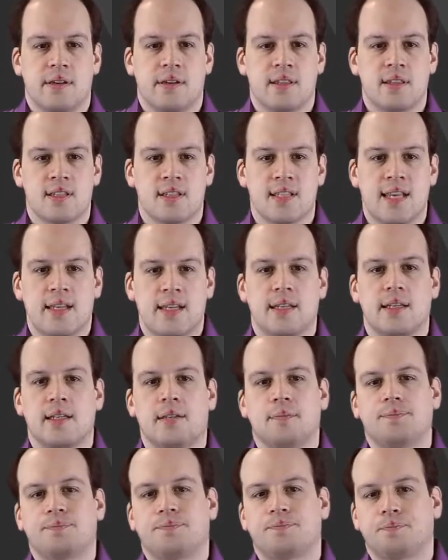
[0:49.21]
In the
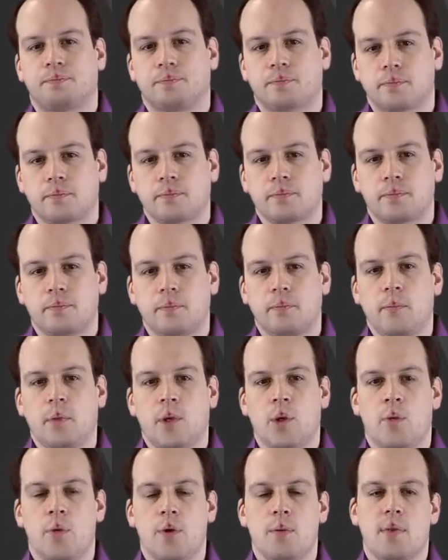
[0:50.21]
setting,
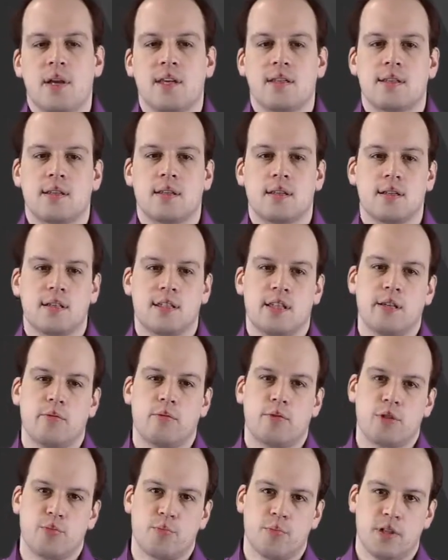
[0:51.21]
we must
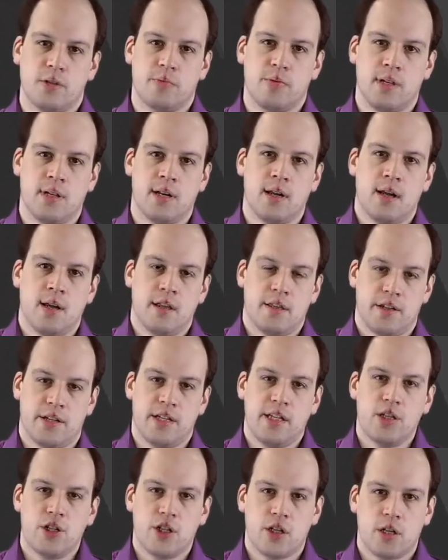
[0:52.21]
distinguish between the
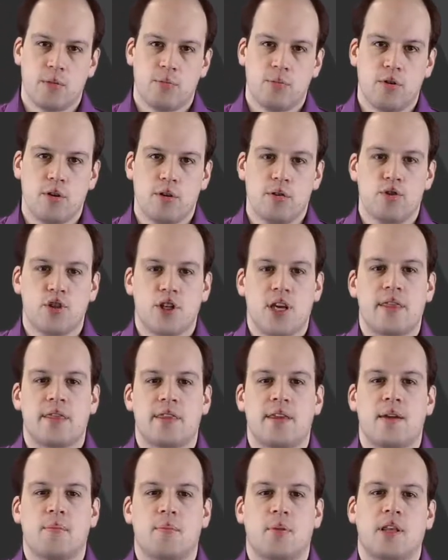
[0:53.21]
teaching approach and
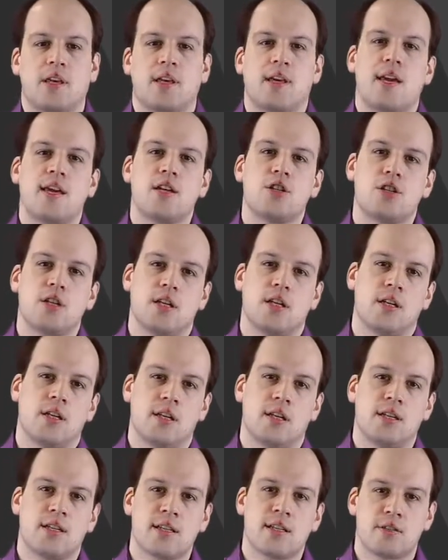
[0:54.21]
the application in
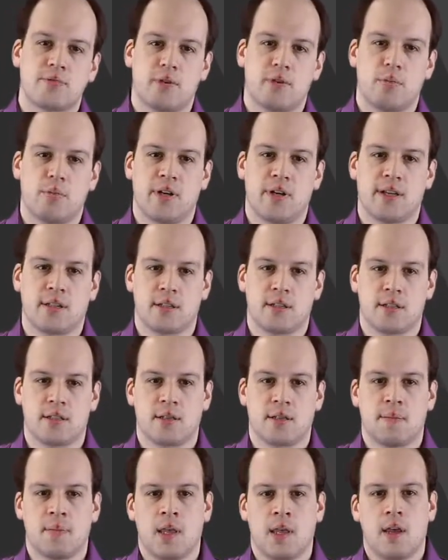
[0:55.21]
industrial
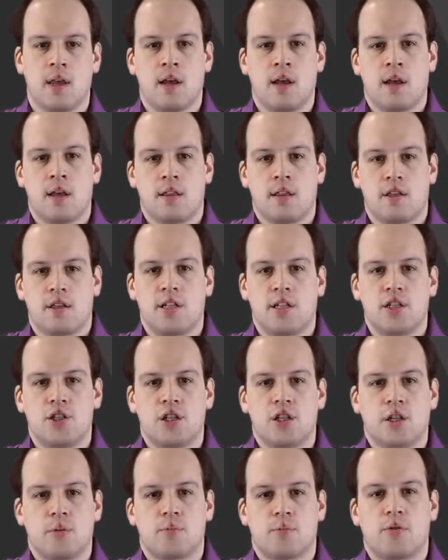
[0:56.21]
practice. The
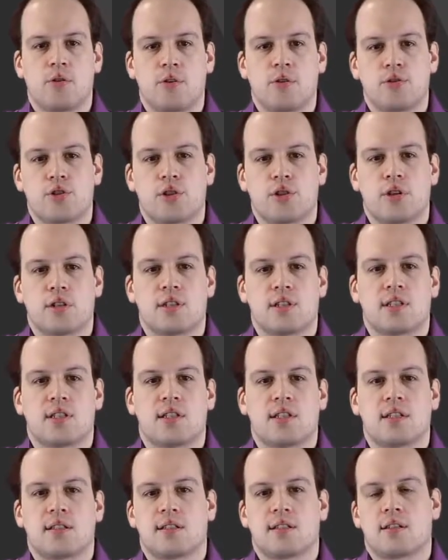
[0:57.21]
teaching approach
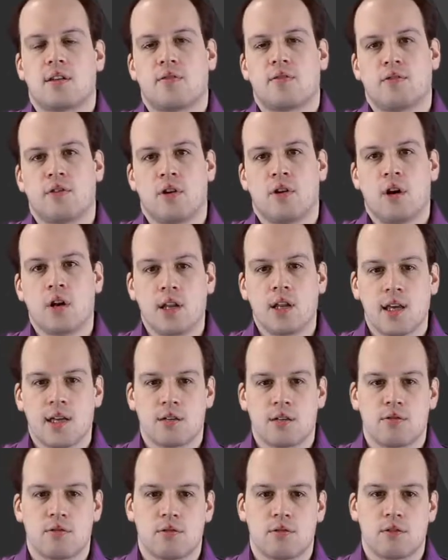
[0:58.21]
consists of an
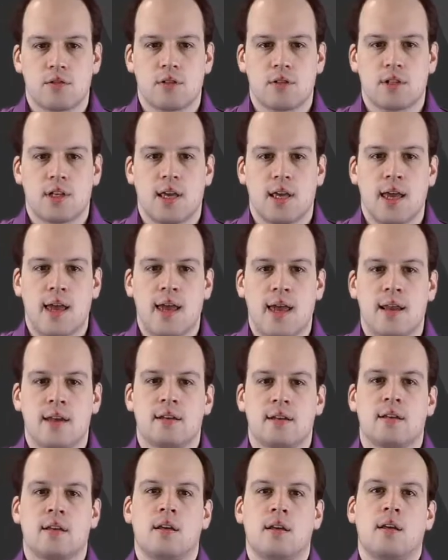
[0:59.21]
online course
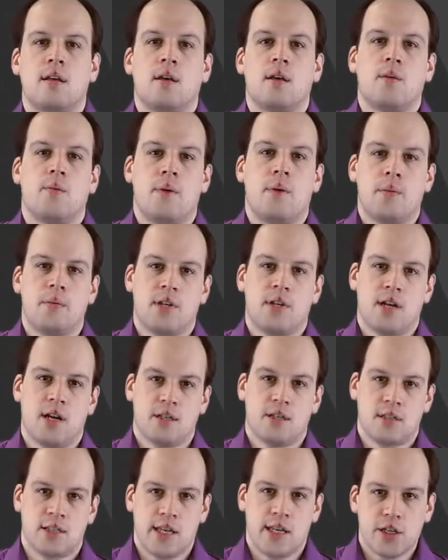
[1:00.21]
and
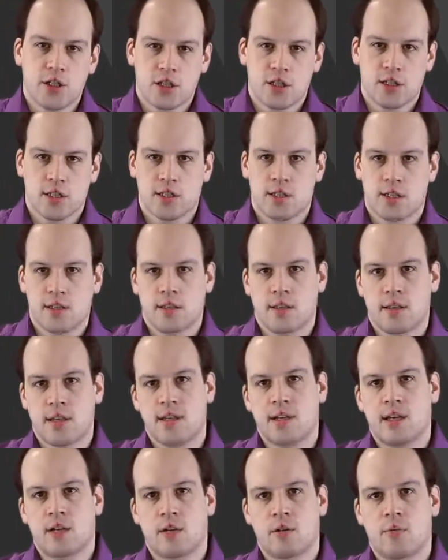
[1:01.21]
webinar sessions that
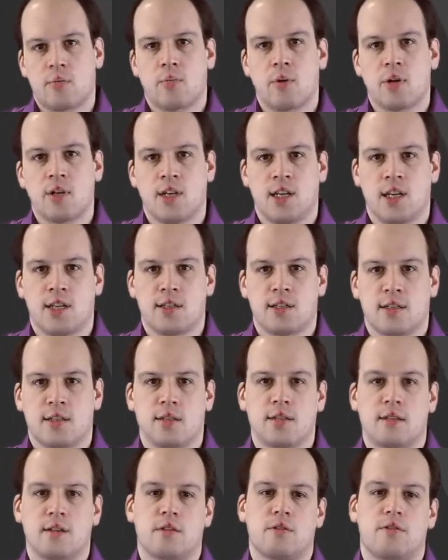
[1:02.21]
accompanied
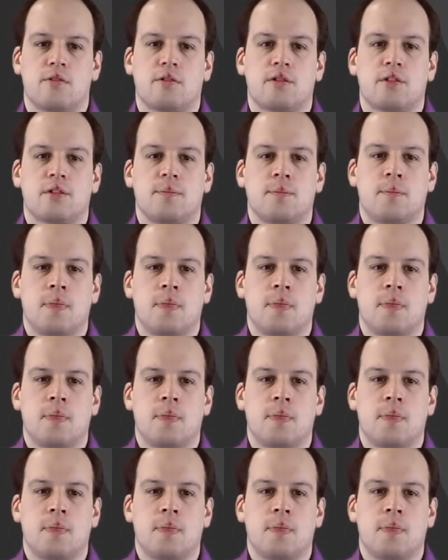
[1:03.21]
the course.